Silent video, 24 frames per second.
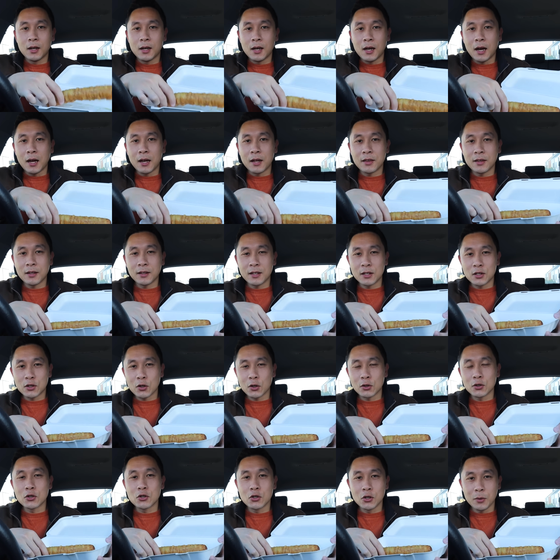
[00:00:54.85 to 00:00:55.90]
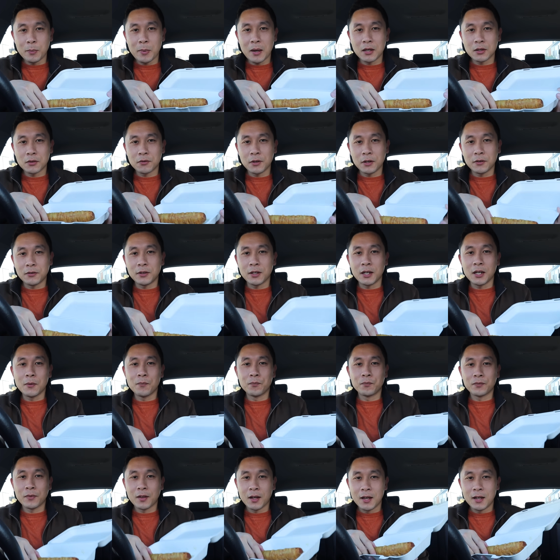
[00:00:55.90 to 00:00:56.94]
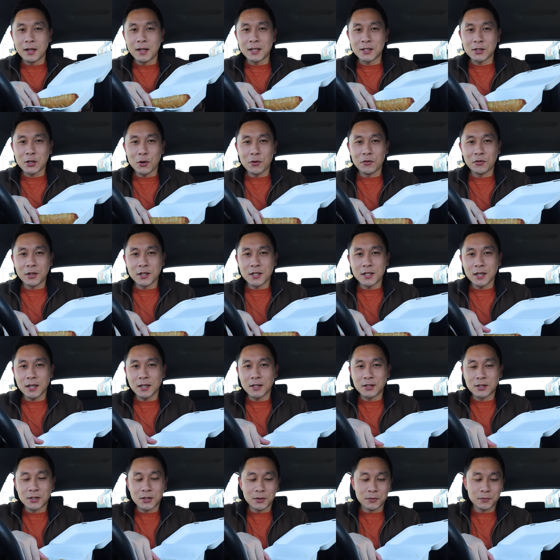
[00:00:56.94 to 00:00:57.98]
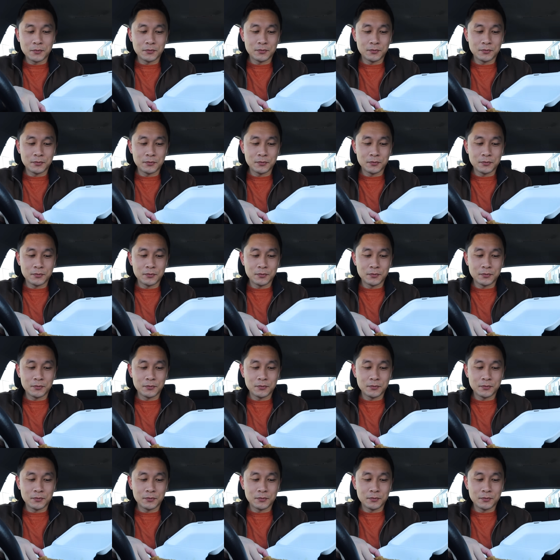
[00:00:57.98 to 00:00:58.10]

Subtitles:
and I think this cost £2.50. Let's go for a taste.